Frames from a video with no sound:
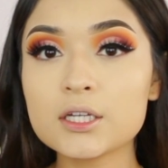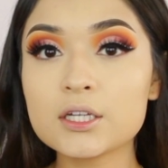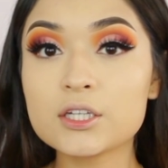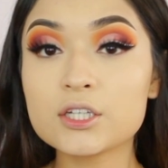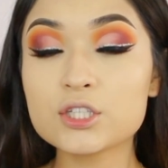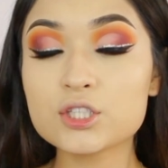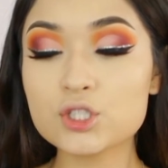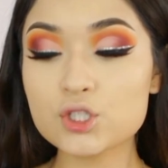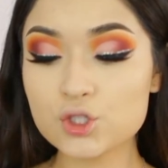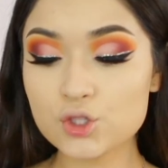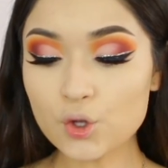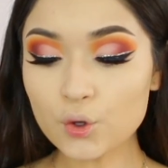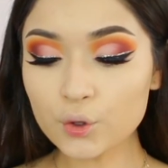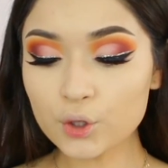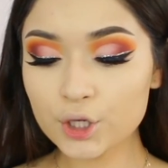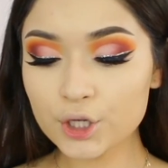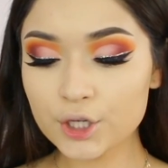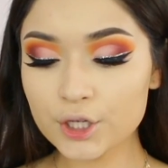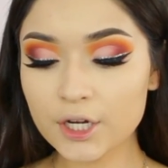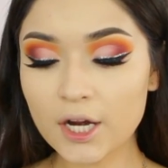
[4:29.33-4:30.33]
It's so
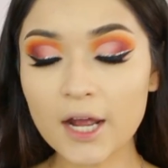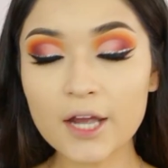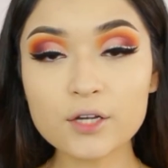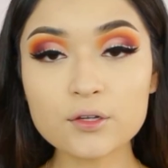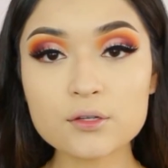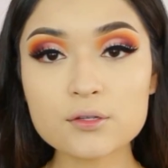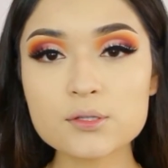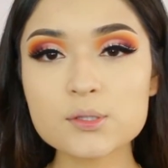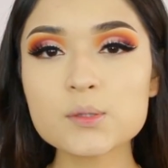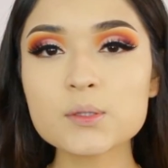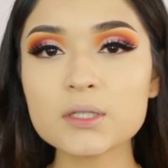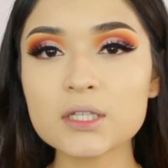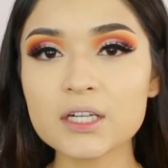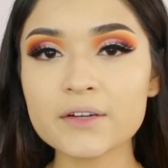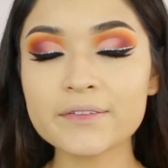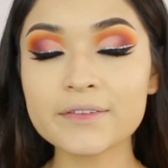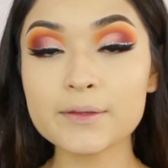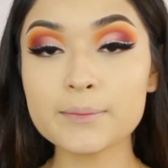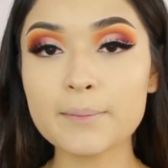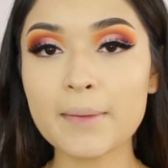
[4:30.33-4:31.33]
good. I also
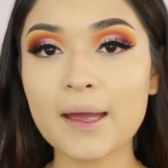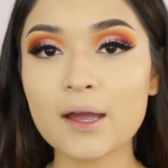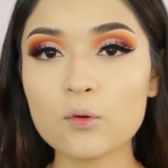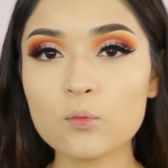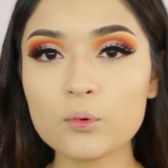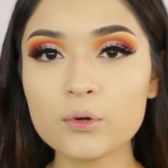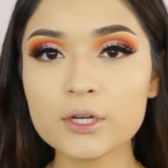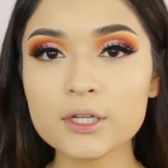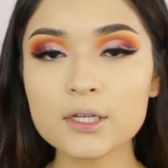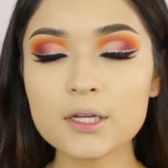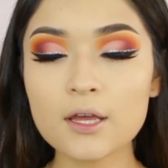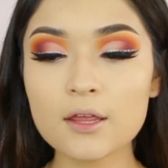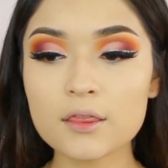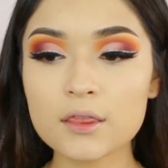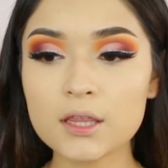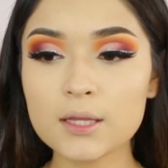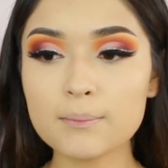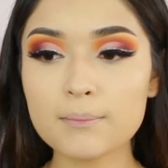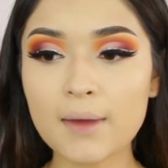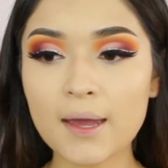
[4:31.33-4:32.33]
love the MAC one,
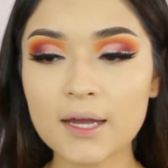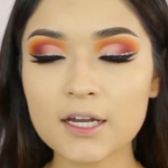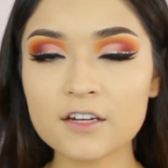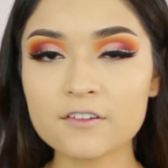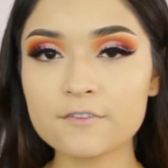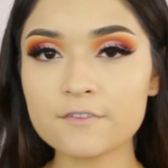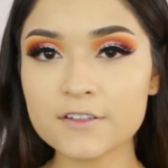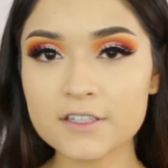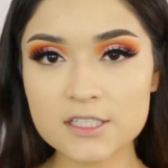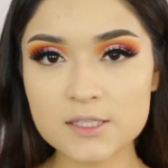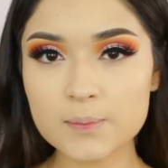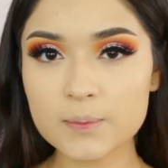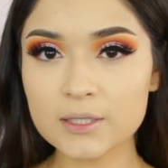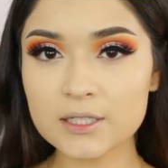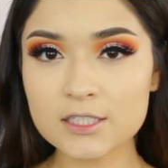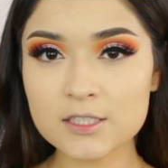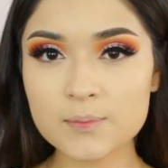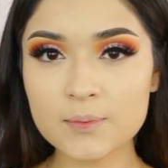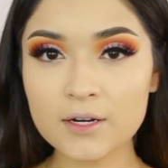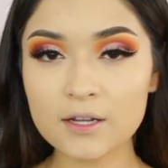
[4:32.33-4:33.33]
the MAC Fix
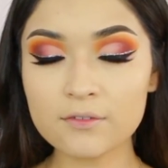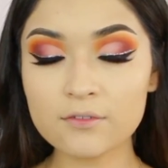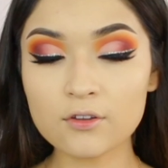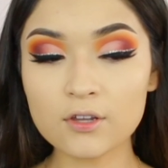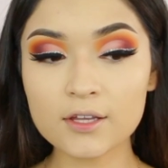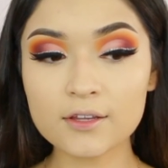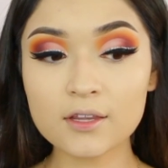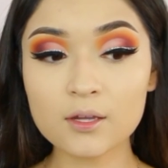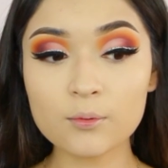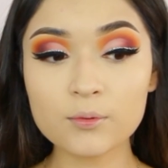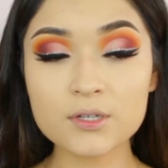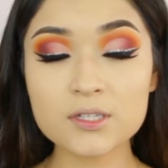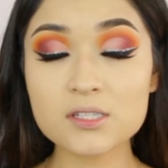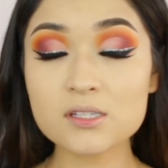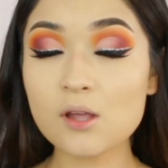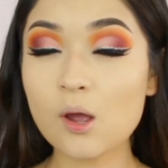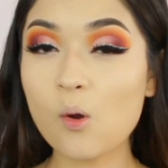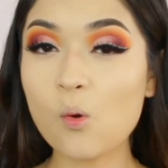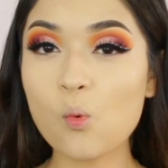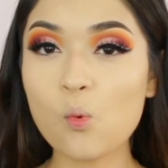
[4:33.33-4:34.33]
Plus, but I feel like that one
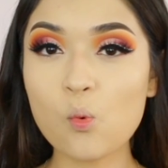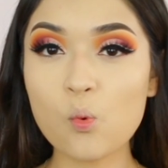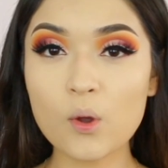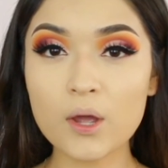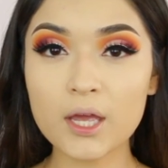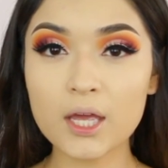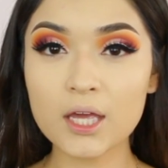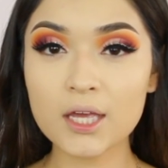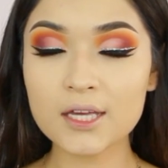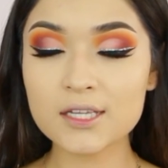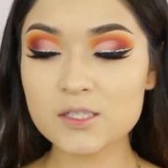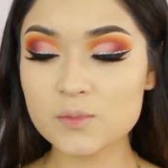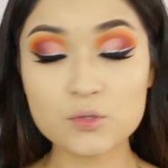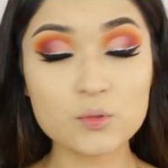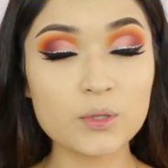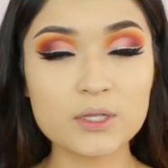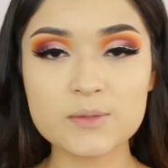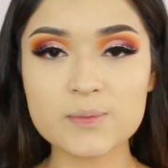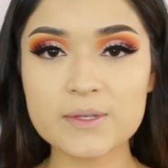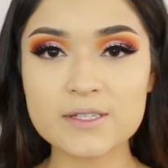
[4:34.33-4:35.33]
is way too
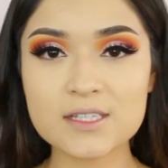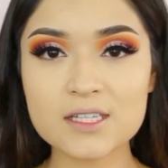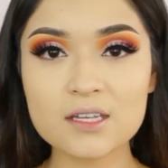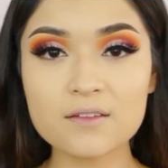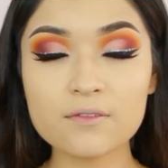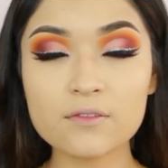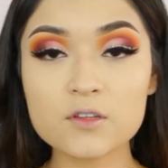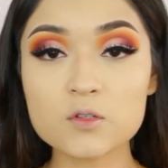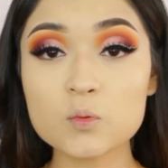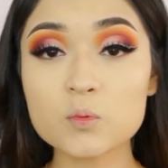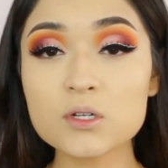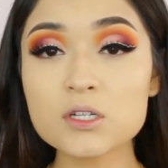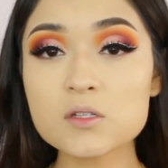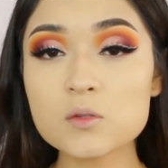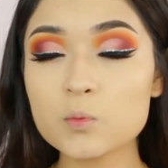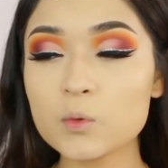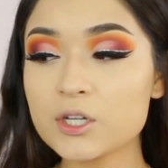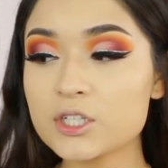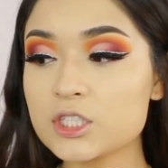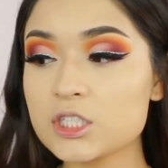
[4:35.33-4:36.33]
expensive. This one
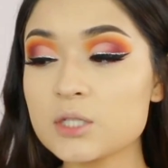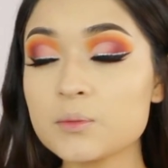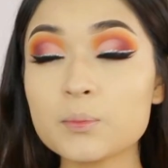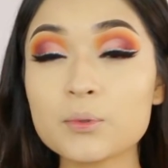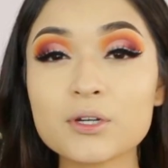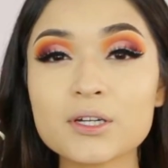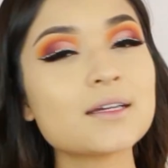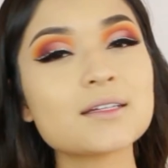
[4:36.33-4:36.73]
is way cheaper.